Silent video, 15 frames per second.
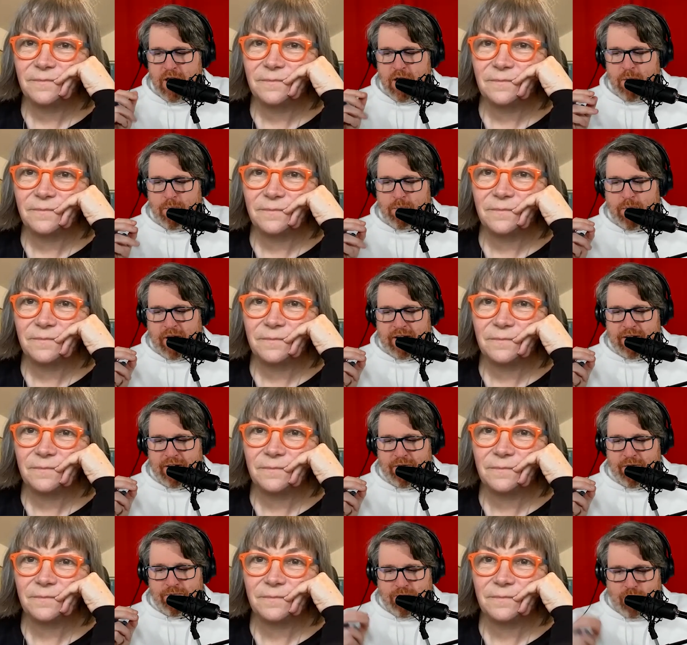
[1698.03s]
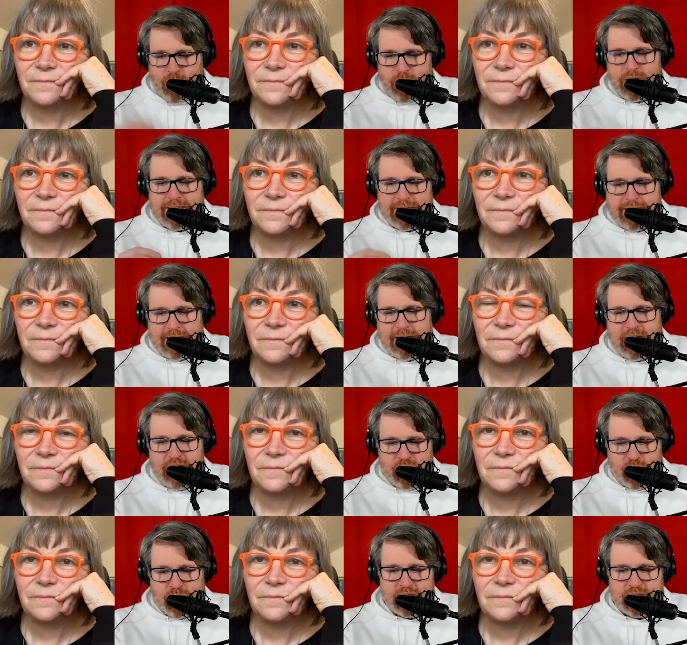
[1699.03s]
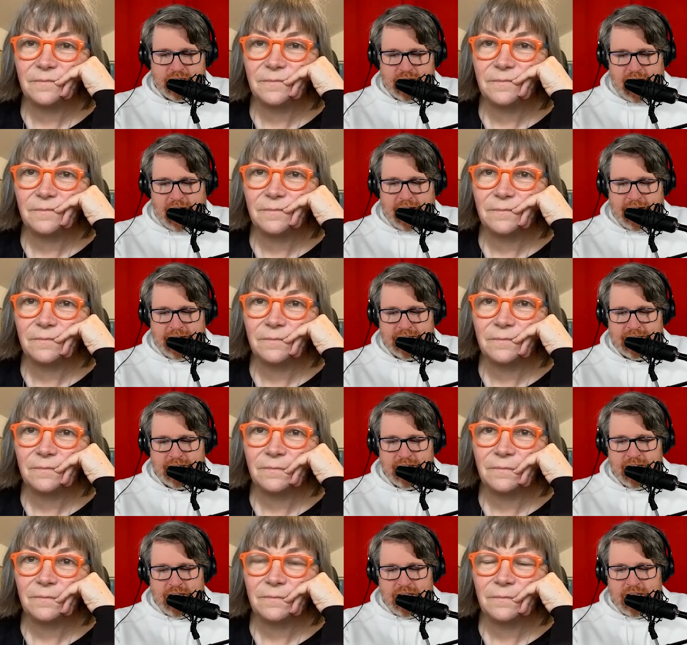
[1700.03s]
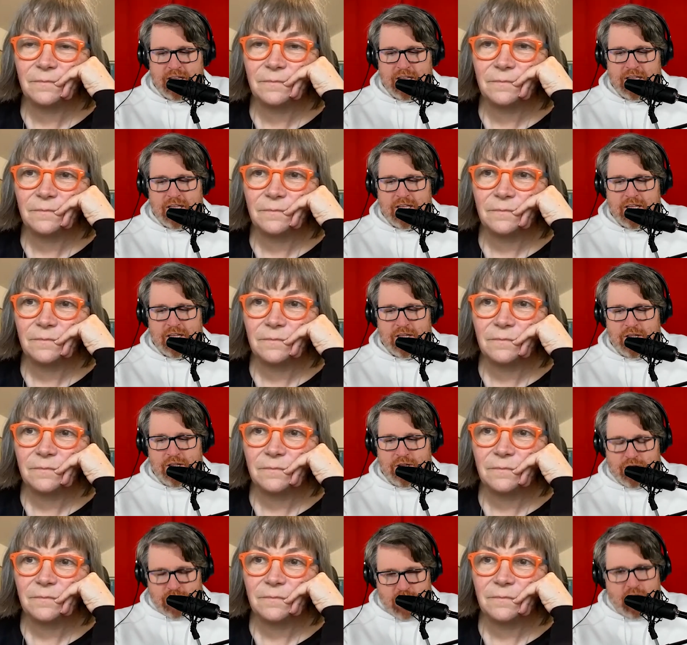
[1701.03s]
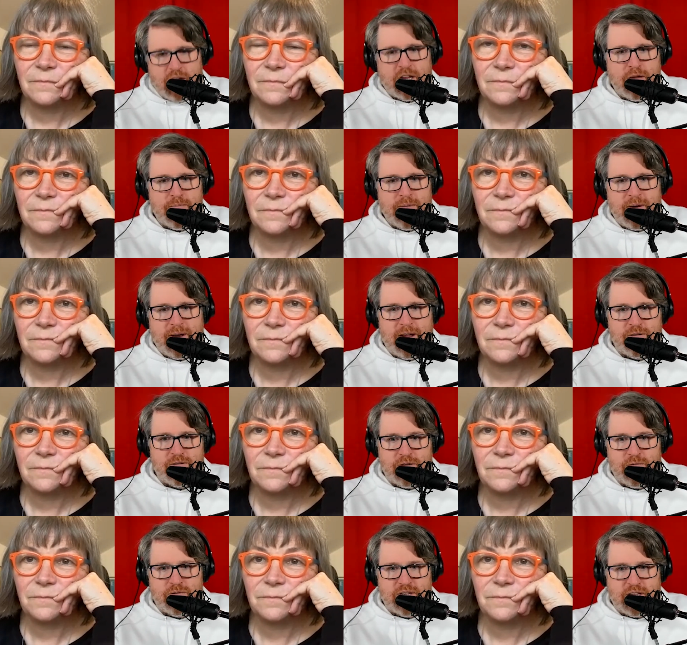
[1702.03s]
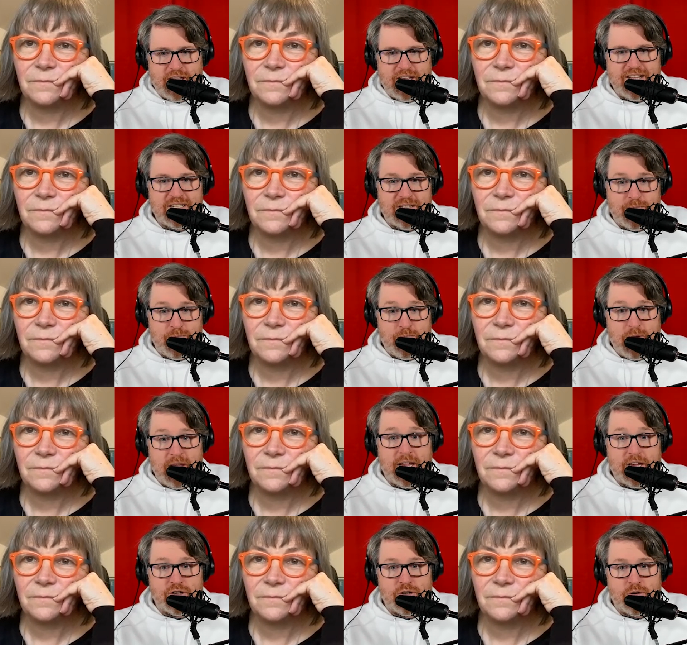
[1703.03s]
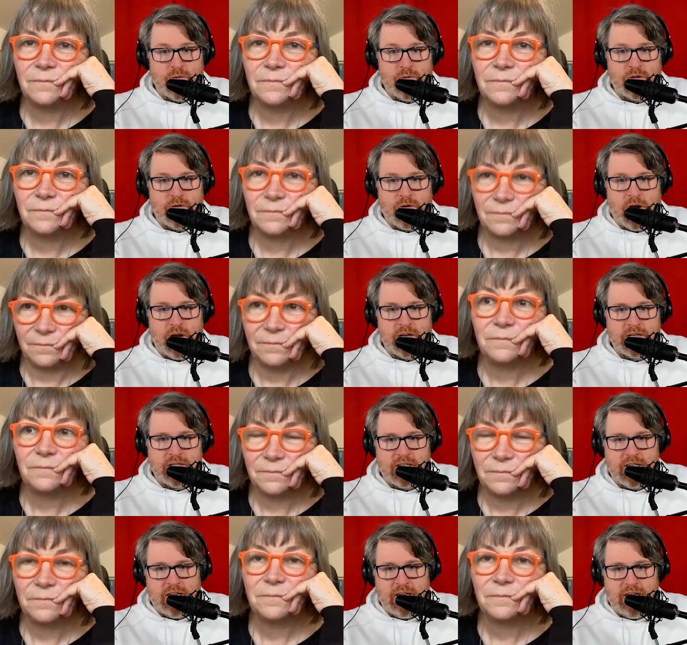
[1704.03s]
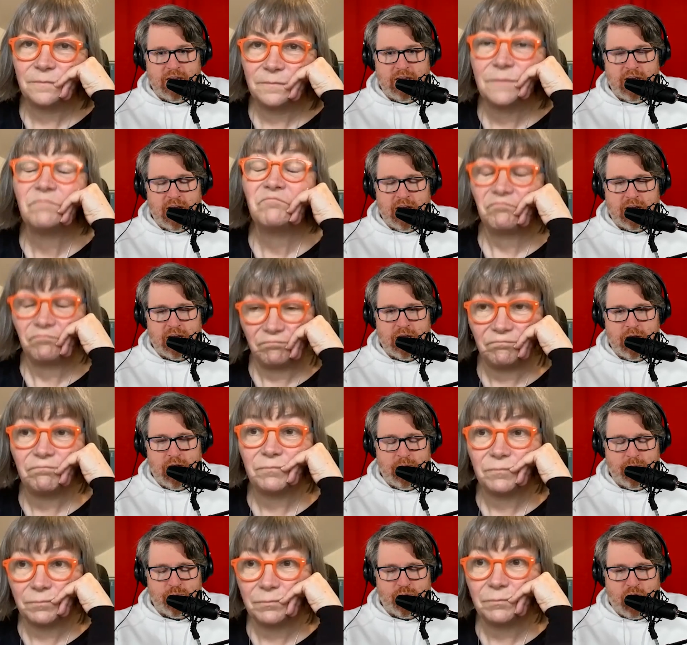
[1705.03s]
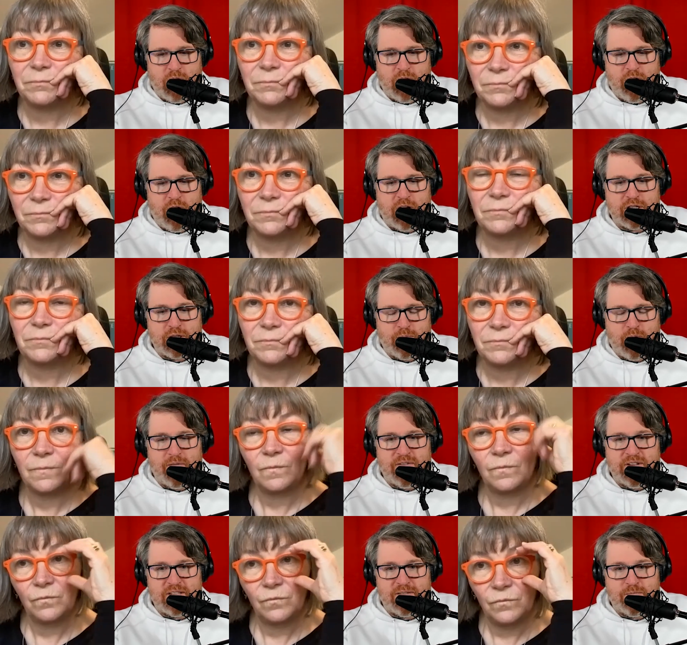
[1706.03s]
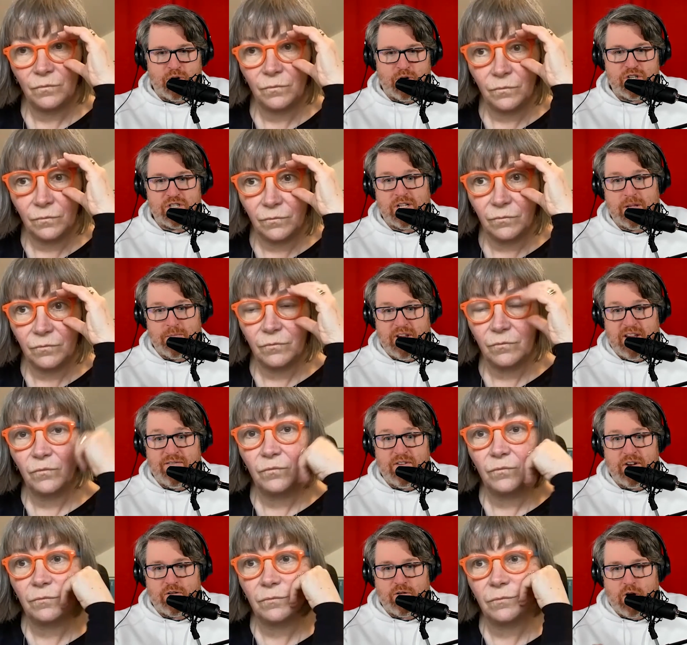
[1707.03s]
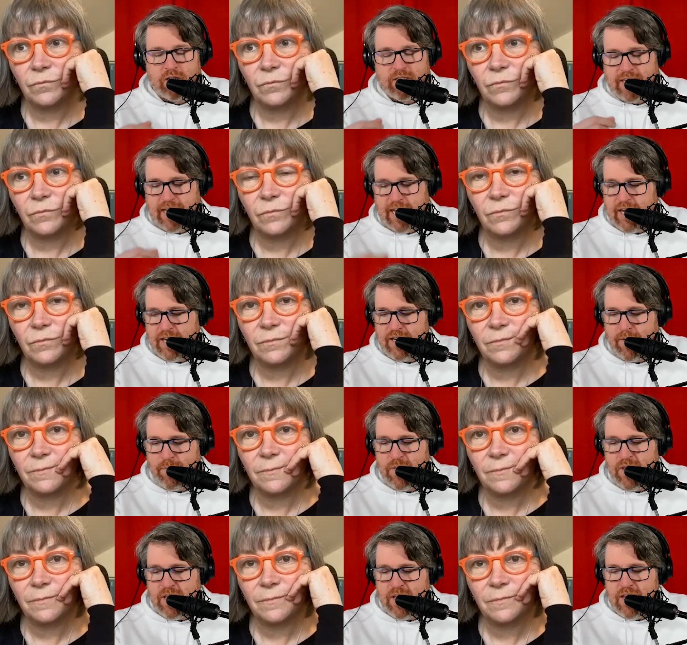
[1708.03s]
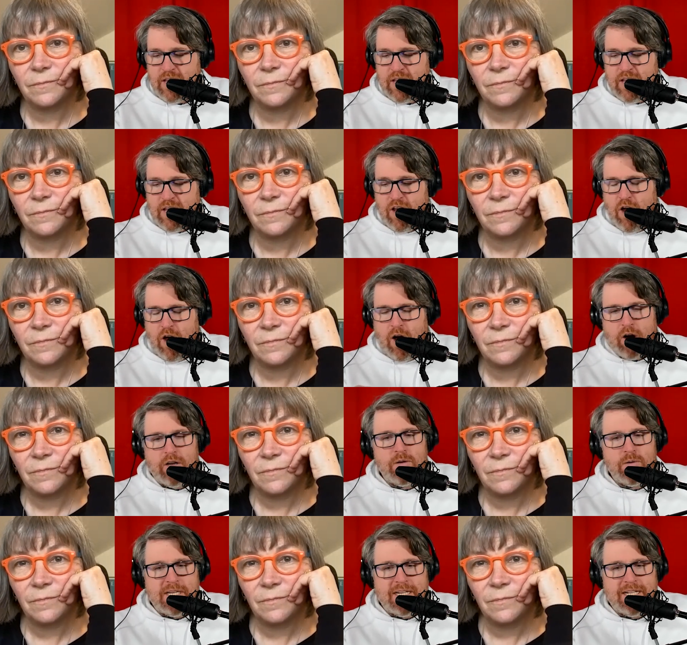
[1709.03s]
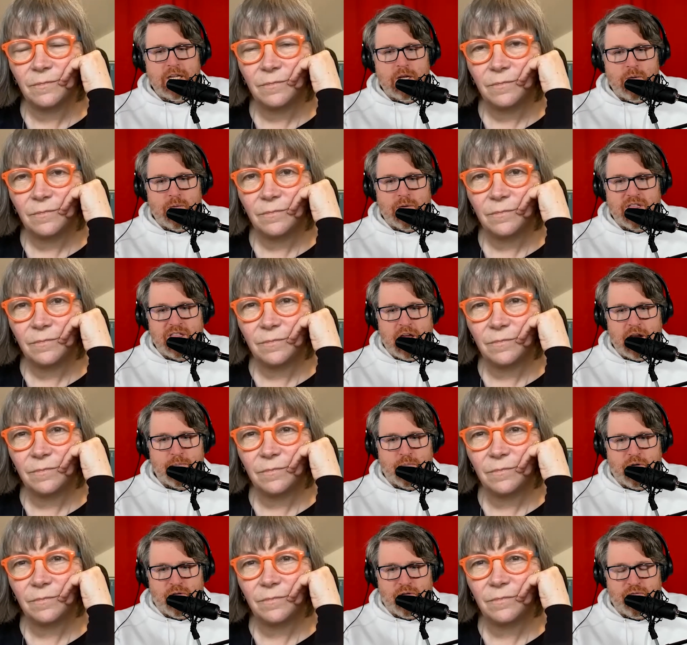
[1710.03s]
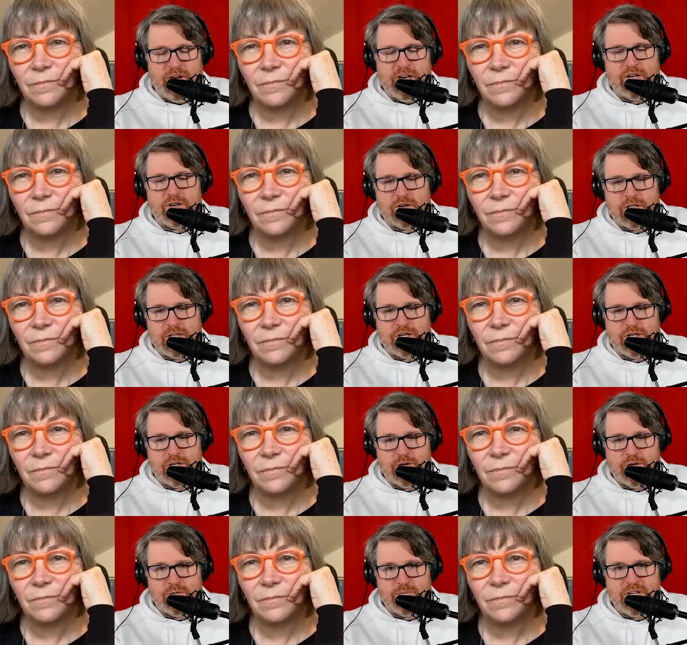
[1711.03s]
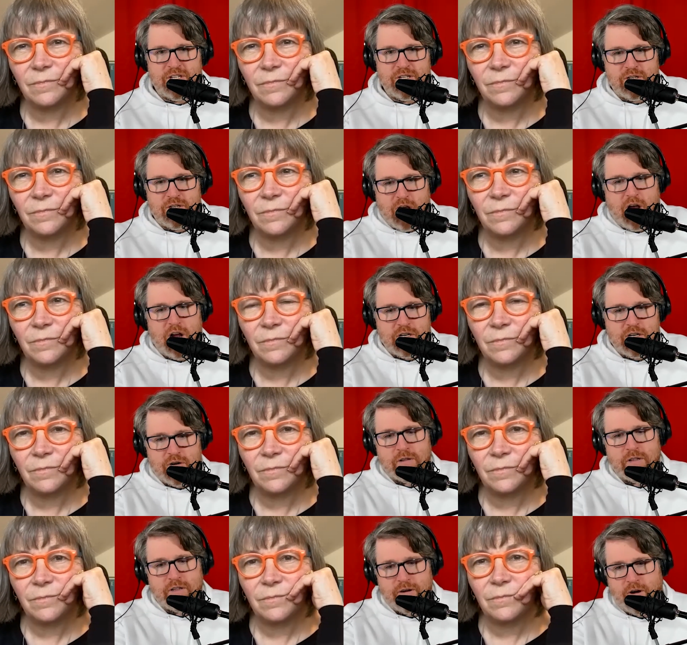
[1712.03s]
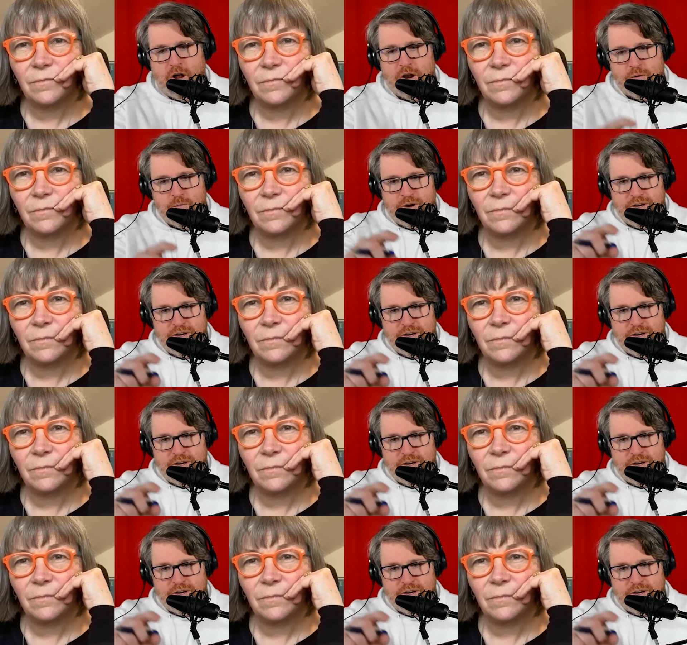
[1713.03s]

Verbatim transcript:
Speaker 1: but for a city your size you're talking about housing which i think is a big issue across the uh, mm-hmm. uh, across the province of british columbia even across canada are you dealing with a lot of provincial issues because you talked earlier on when you